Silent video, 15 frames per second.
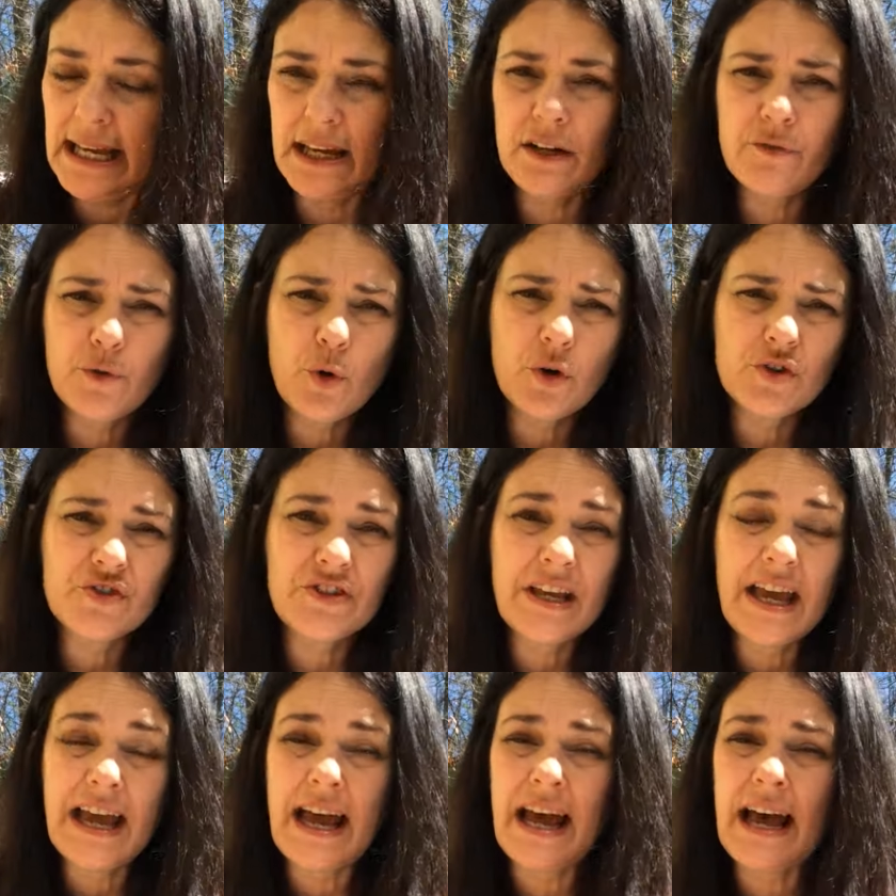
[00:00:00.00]
and of course
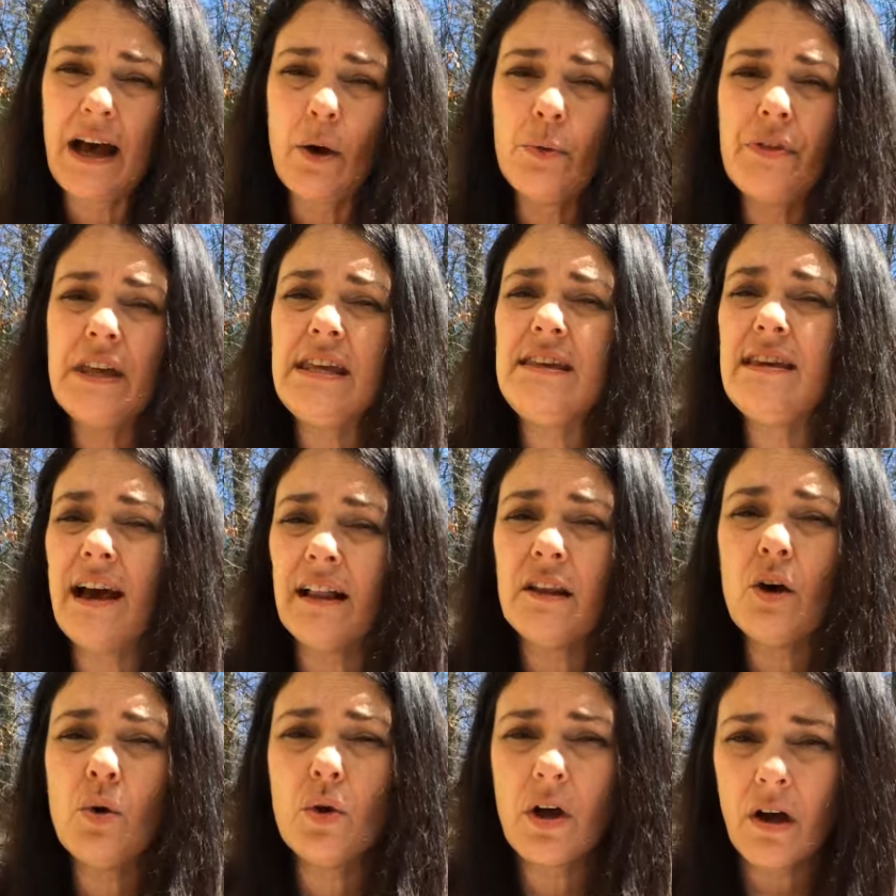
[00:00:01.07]
how the
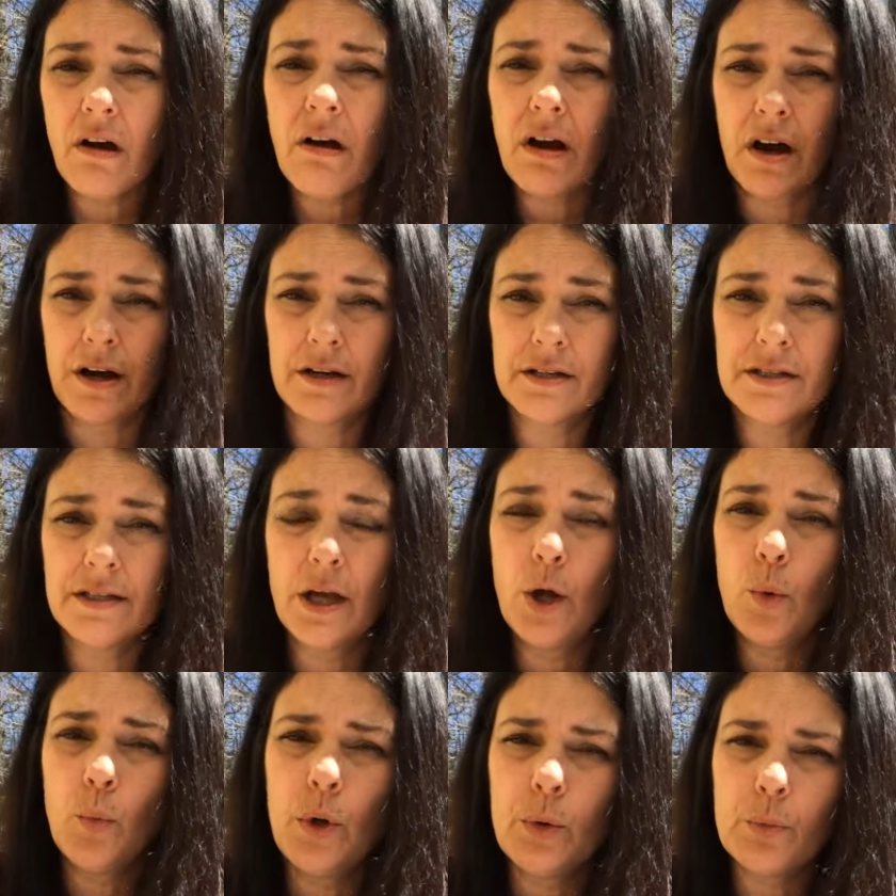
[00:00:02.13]
yellow cards
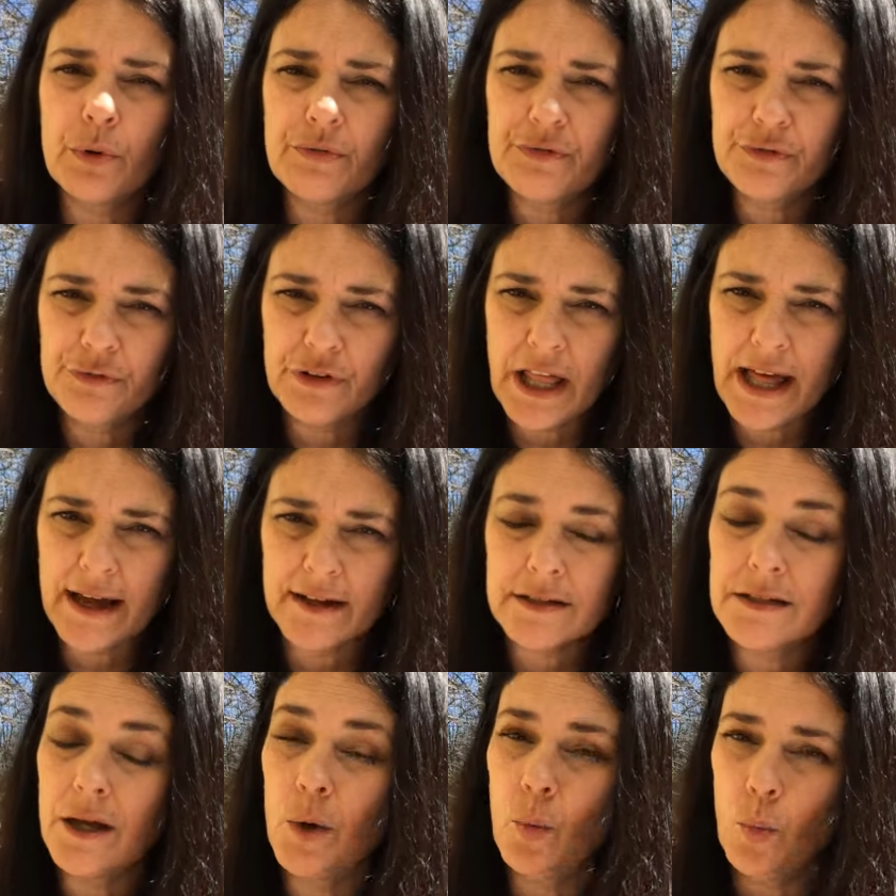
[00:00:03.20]
will
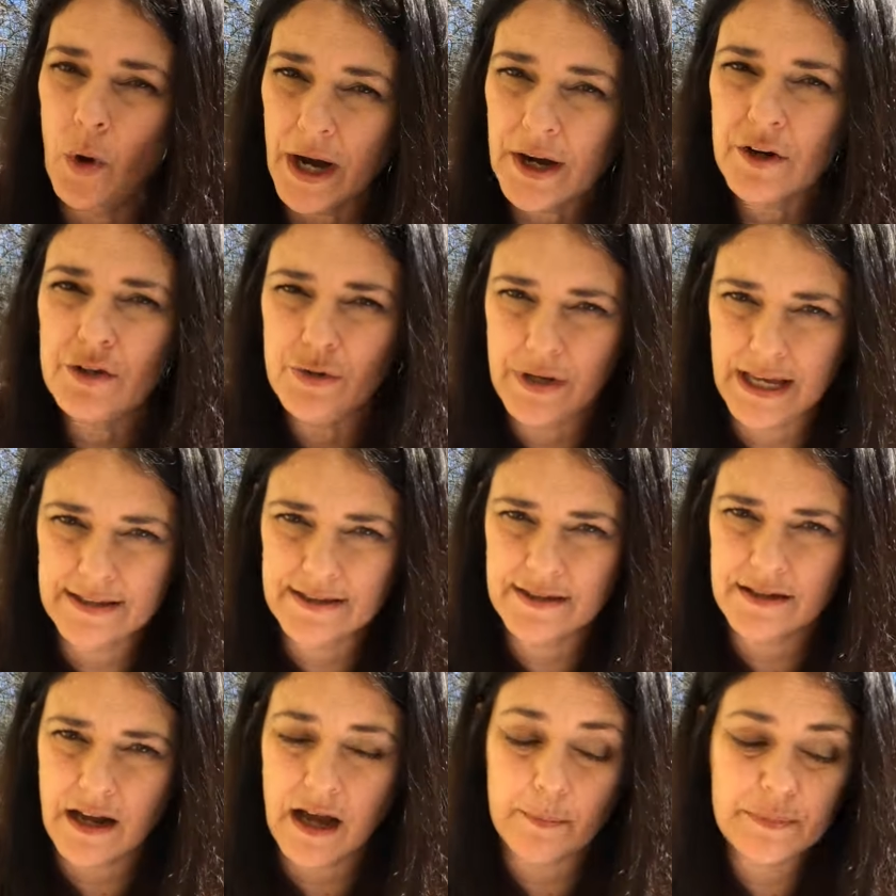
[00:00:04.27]
reflect where you get
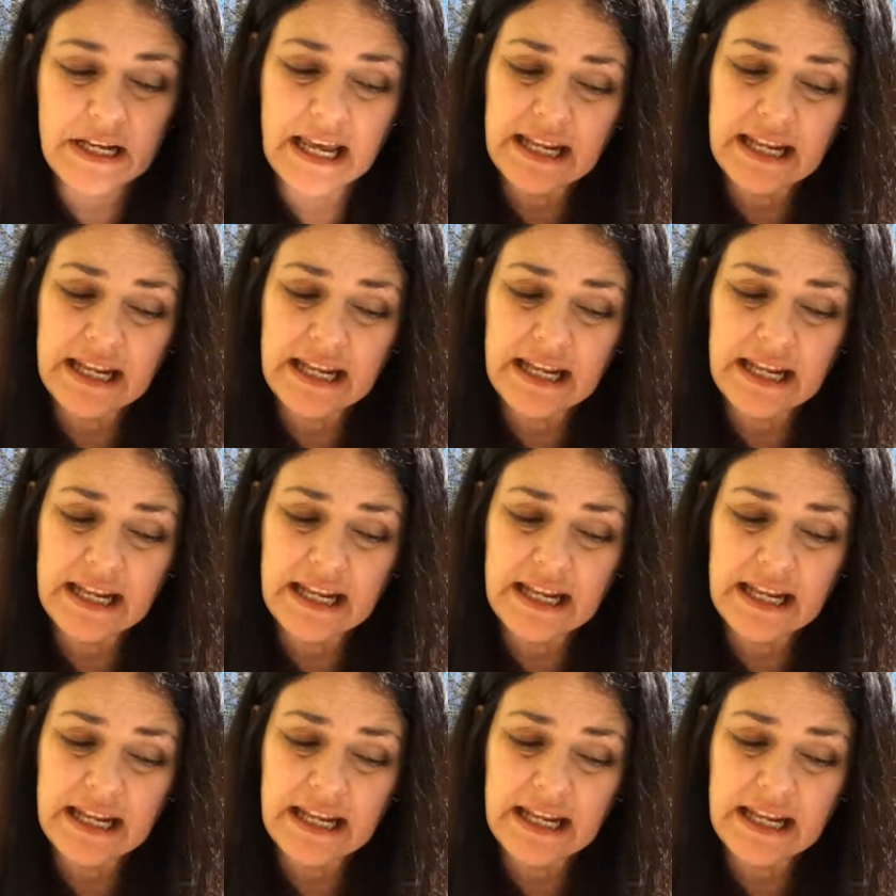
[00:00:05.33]
stopped.